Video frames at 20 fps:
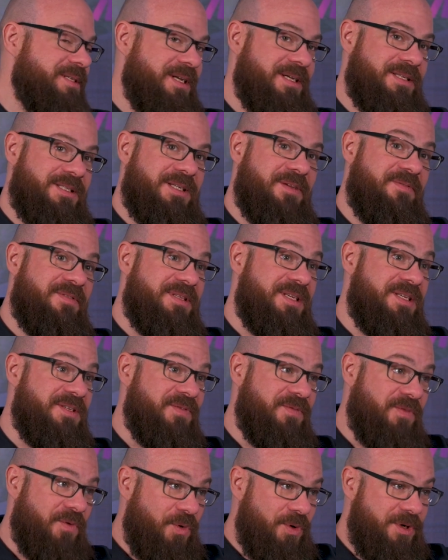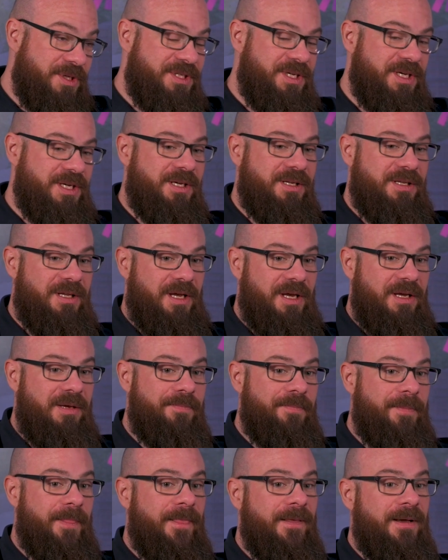and activities for ticketing,
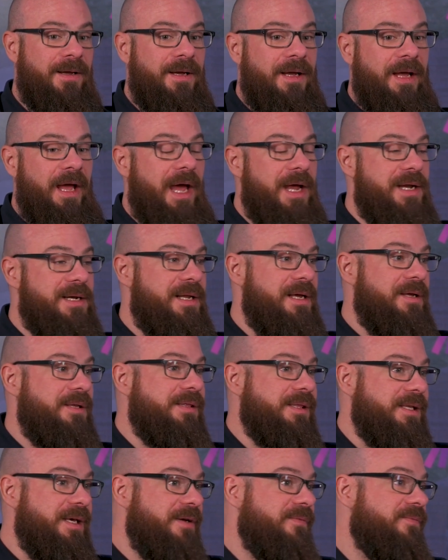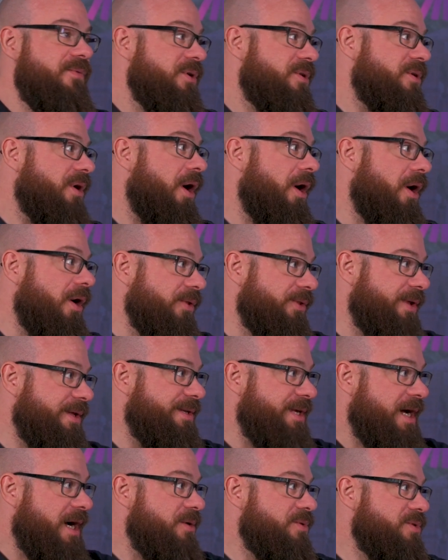and they live with all the
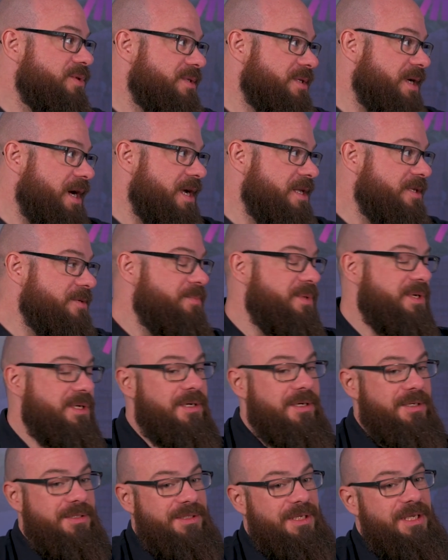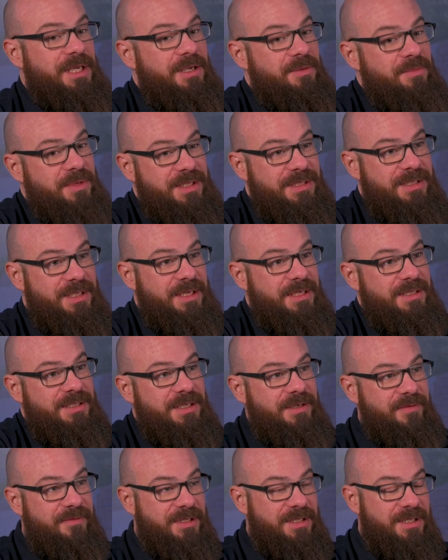downsides because emails and
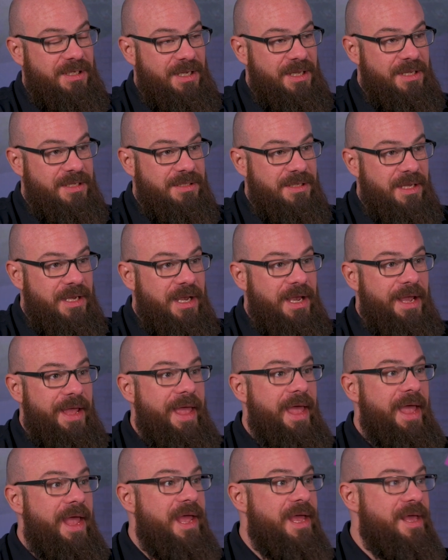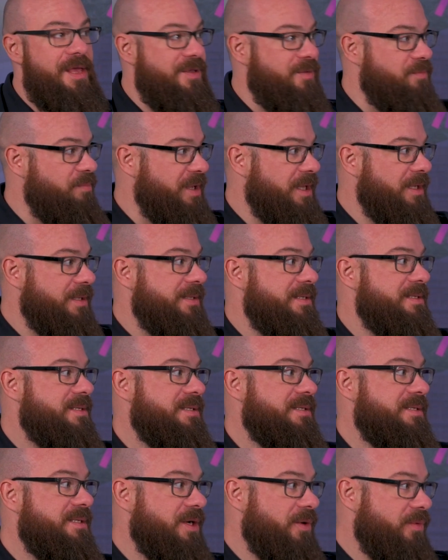activities is built as a
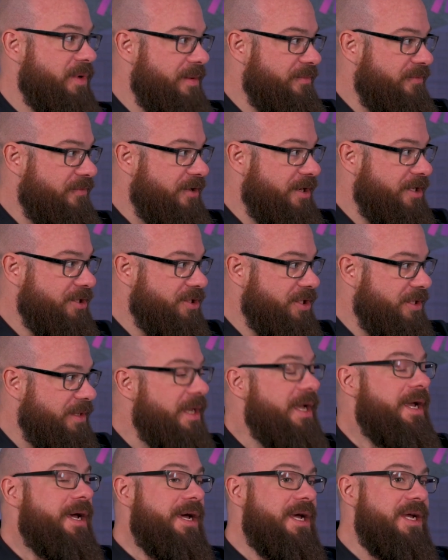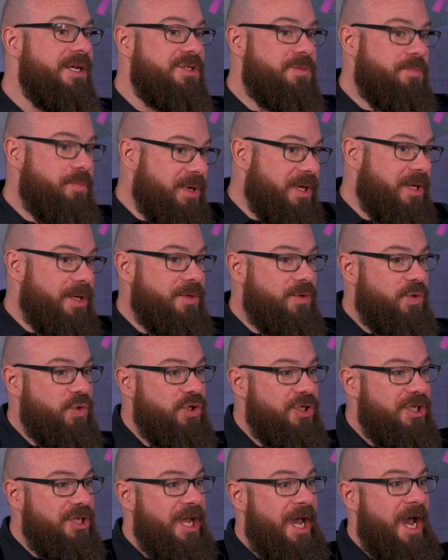CRM function. It's built to
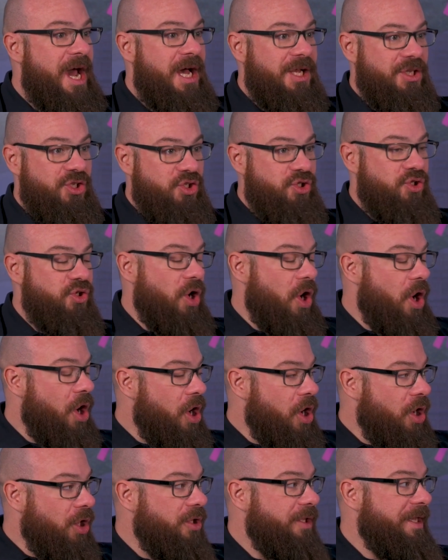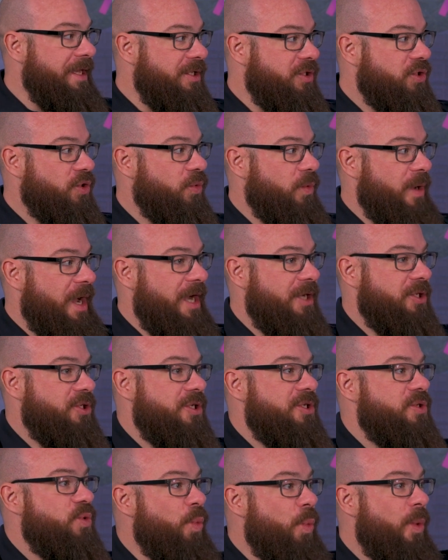catch all
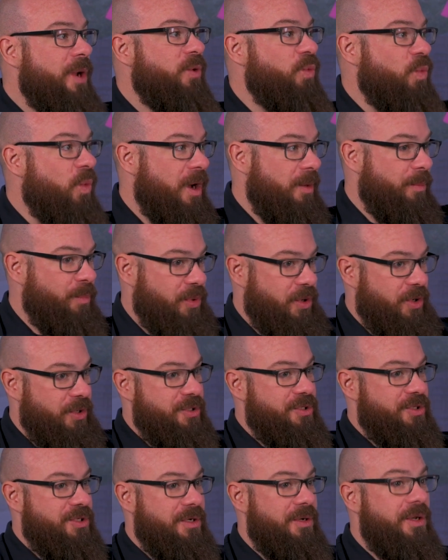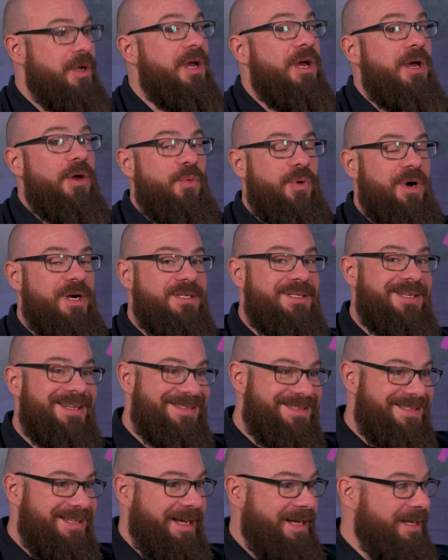interactions with one person. Whereas in a
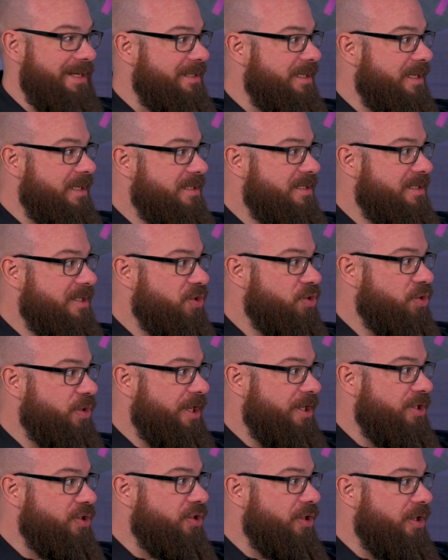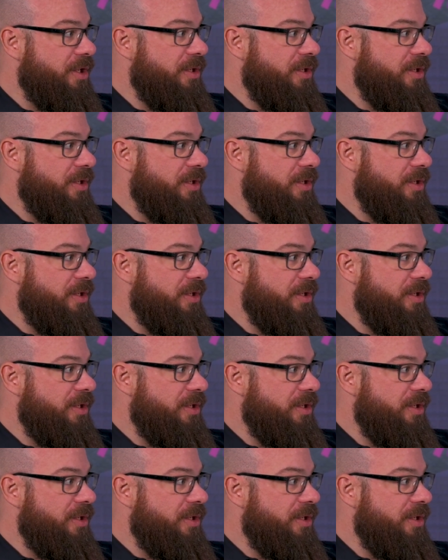ticketing situation,